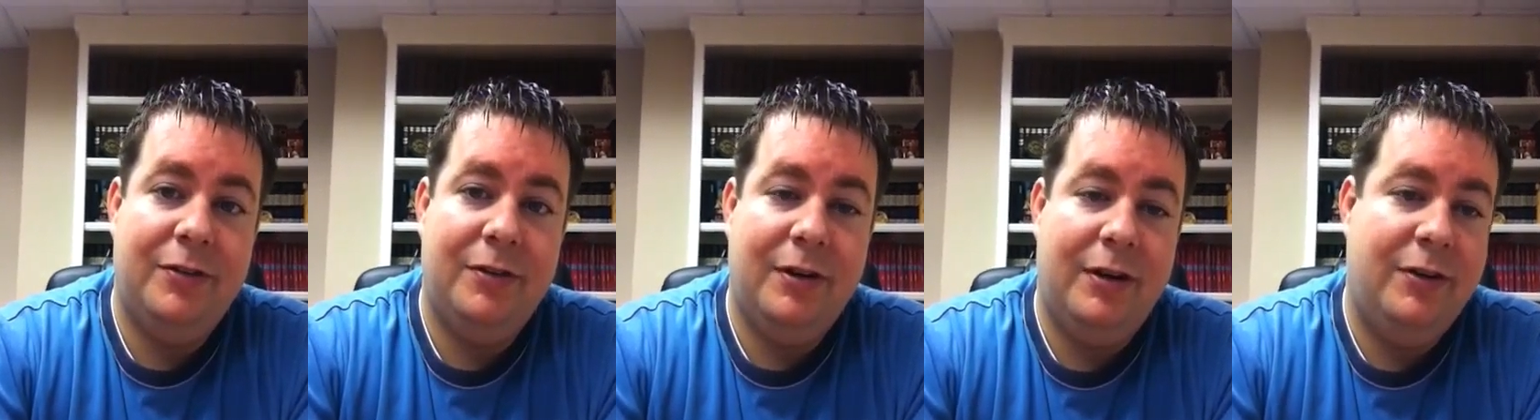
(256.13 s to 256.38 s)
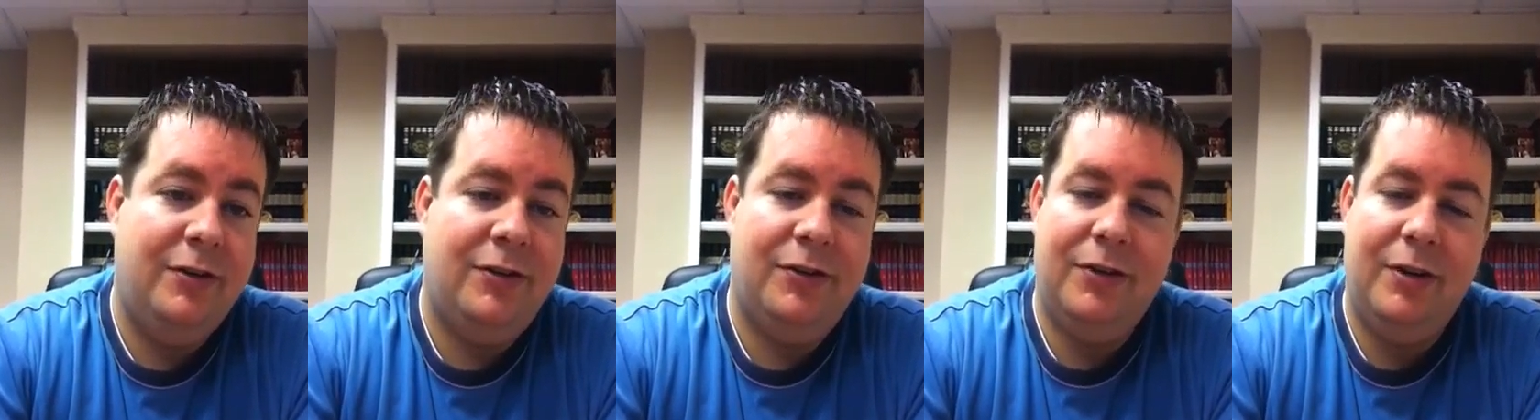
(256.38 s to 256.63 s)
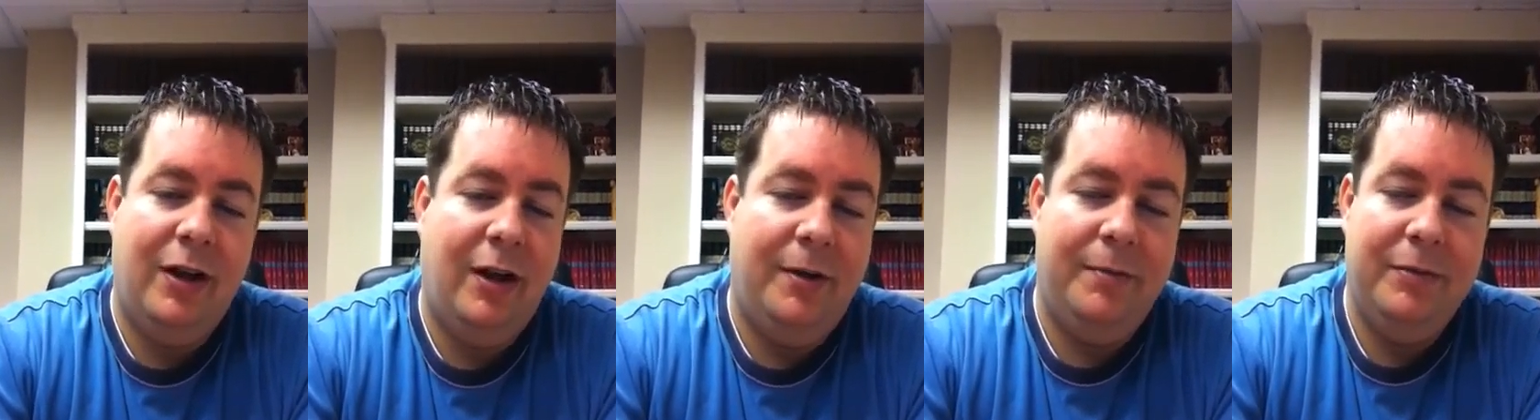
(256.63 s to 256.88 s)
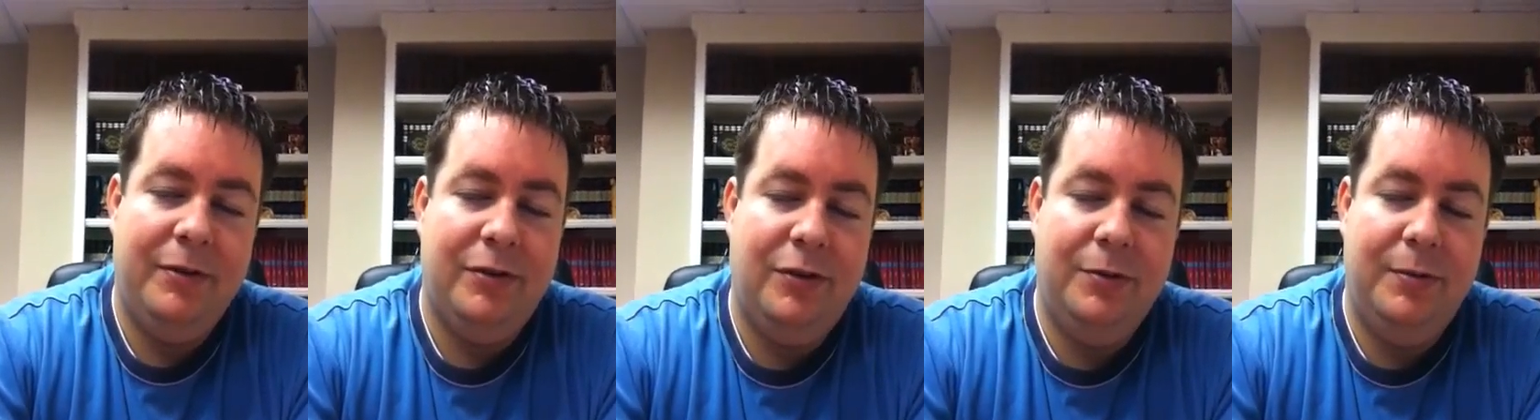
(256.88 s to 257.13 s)

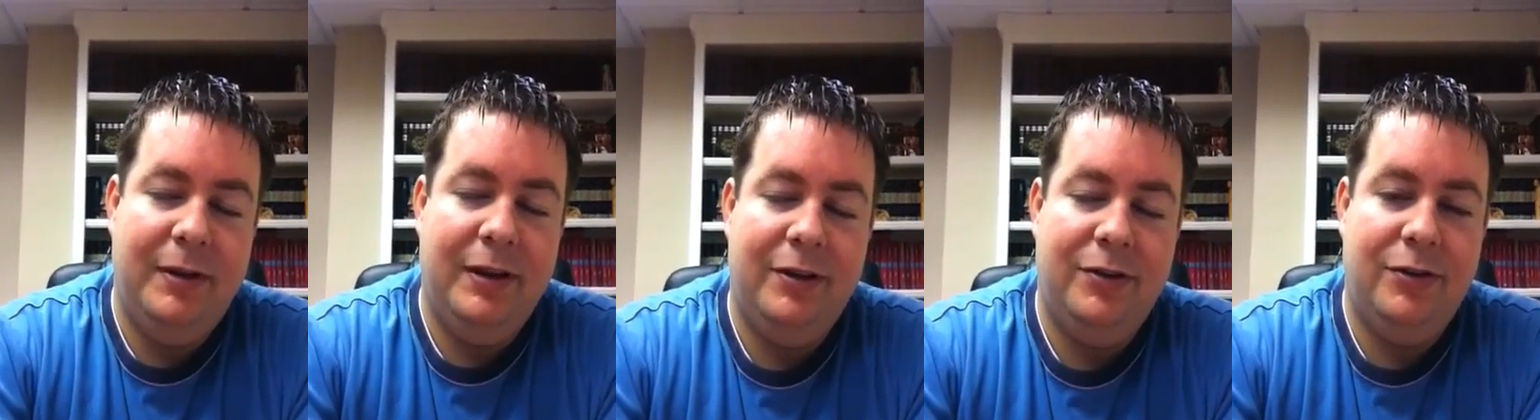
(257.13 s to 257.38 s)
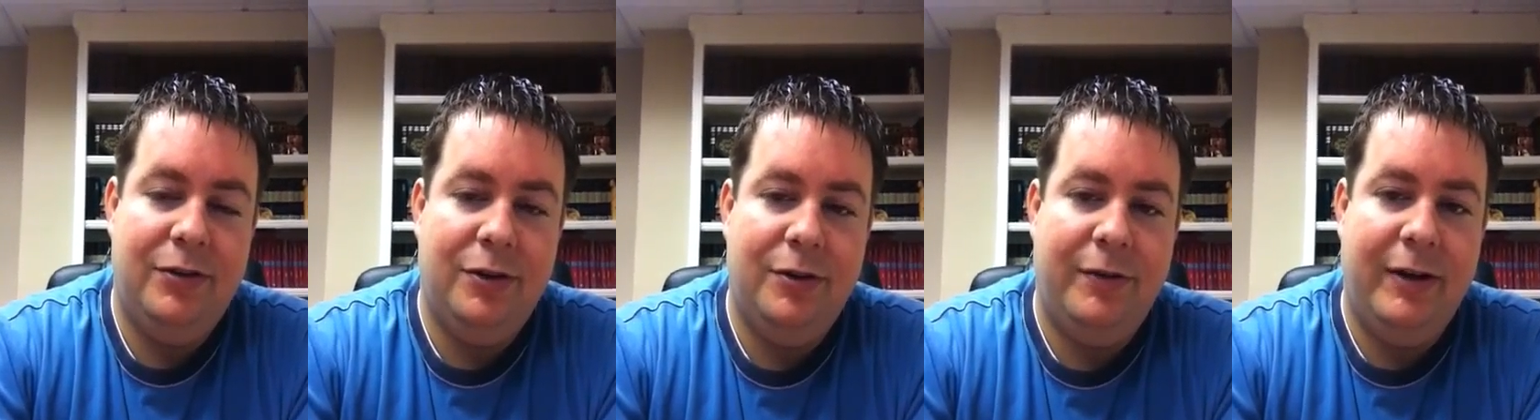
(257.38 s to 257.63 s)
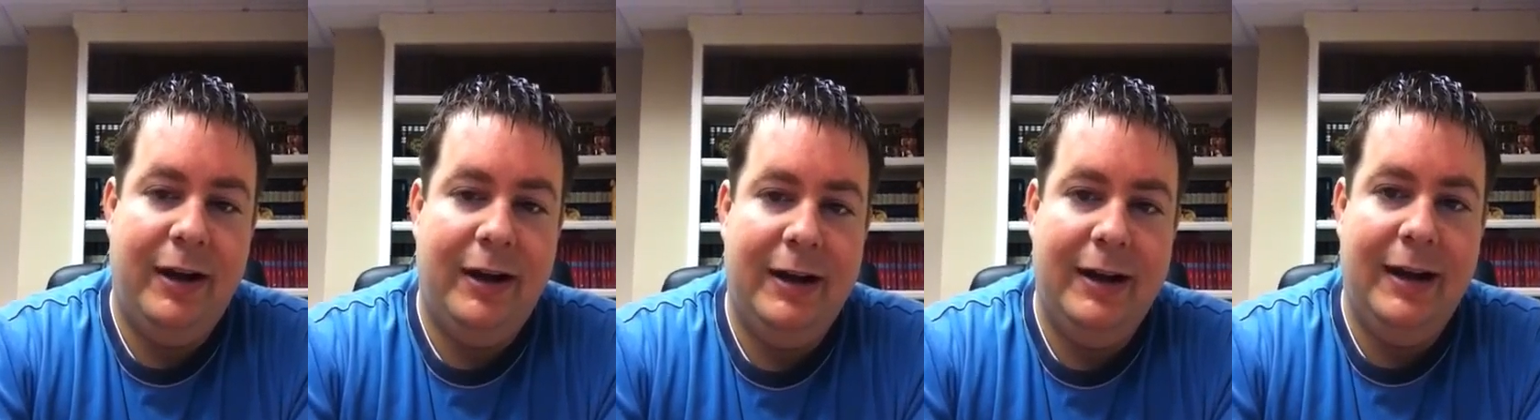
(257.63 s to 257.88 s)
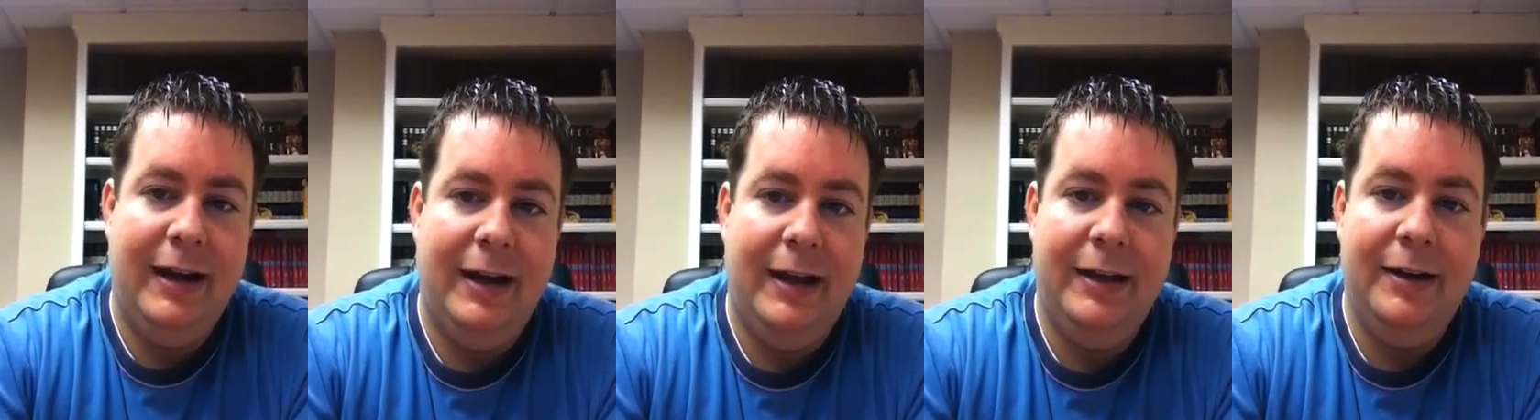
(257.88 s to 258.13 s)
the survey
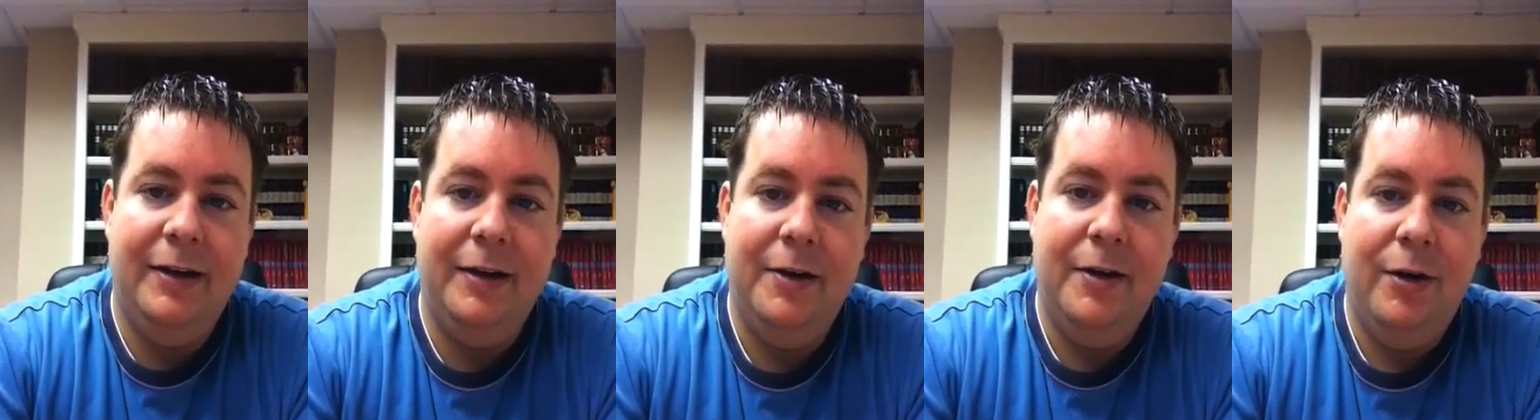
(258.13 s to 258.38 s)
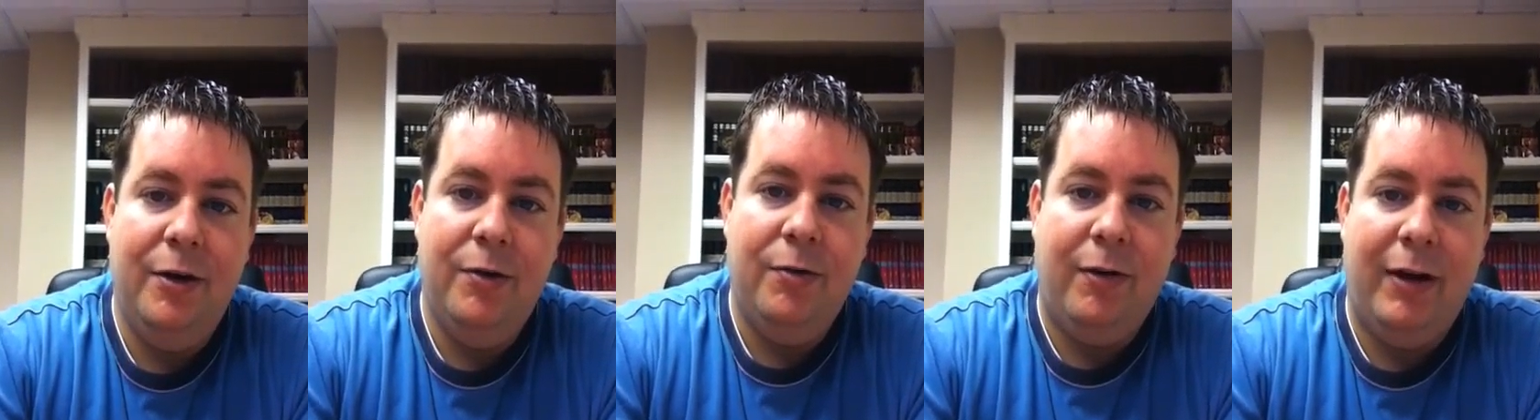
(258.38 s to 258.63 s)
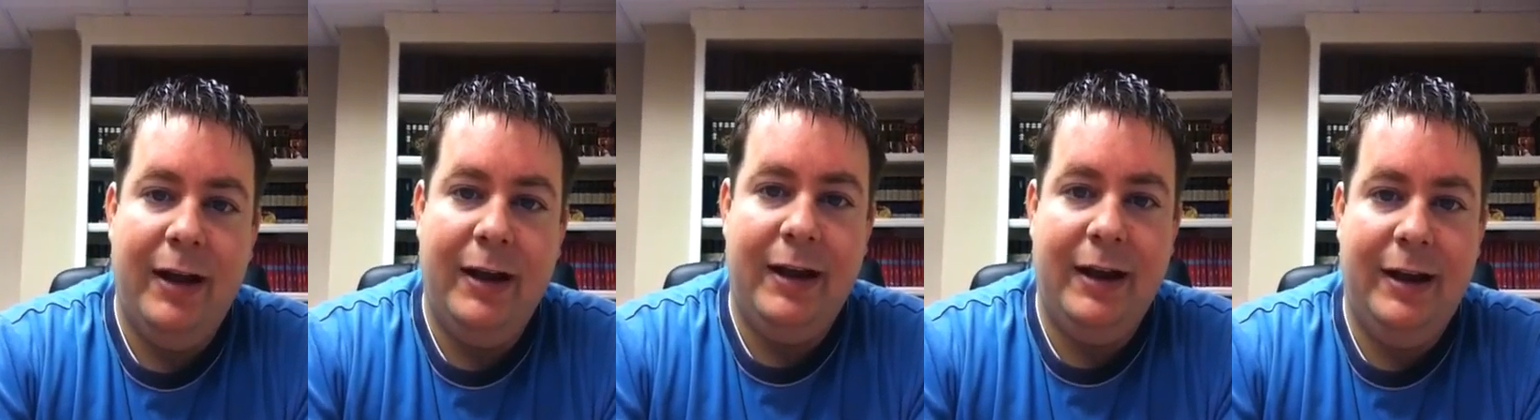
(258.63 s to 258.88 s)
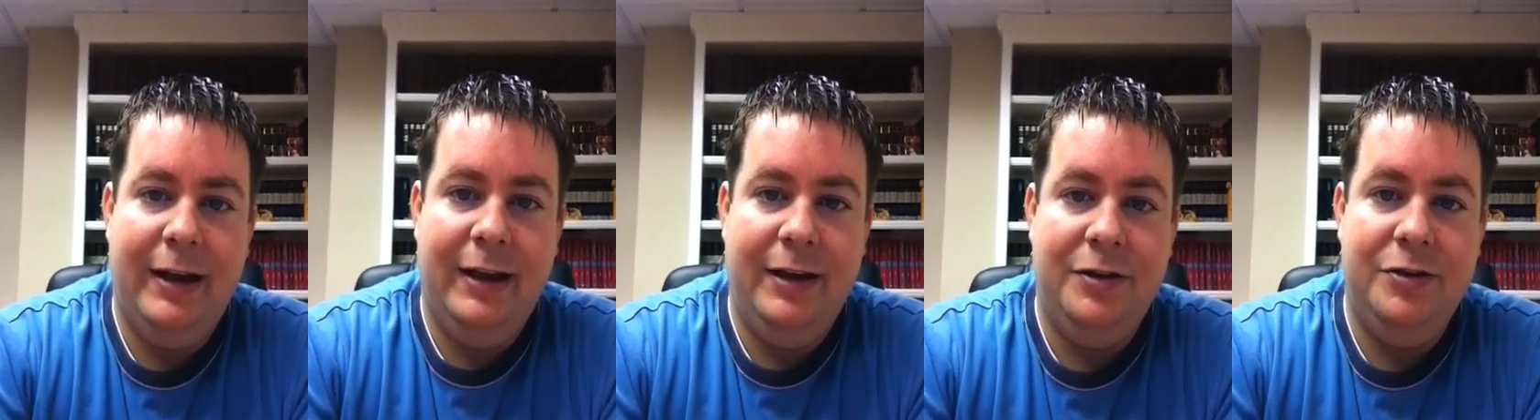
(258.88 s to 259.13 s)
again, like
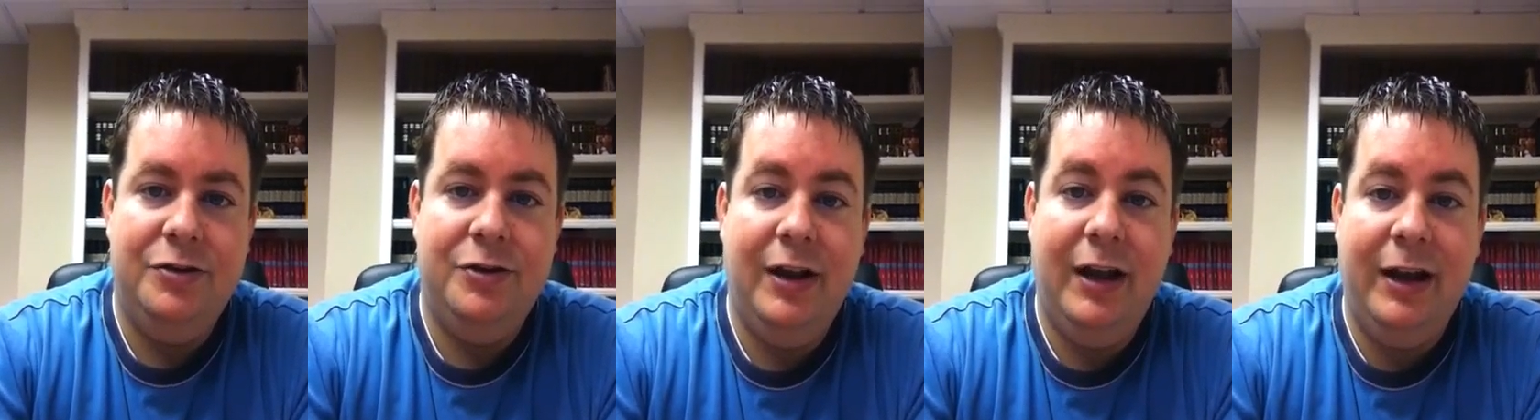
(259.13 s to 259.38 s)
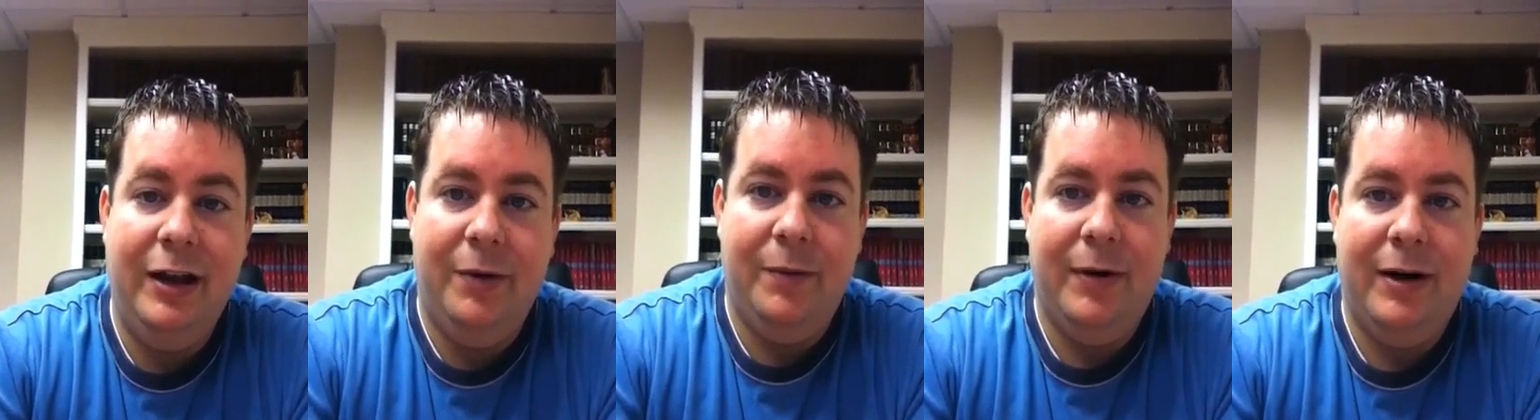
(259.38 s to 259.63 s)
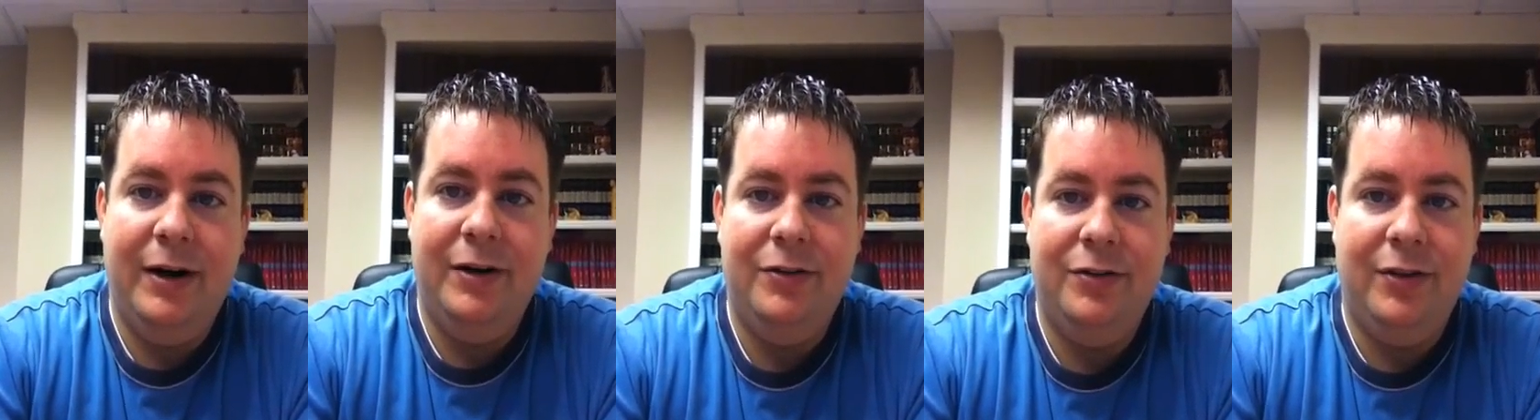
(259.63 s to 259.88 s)
in January.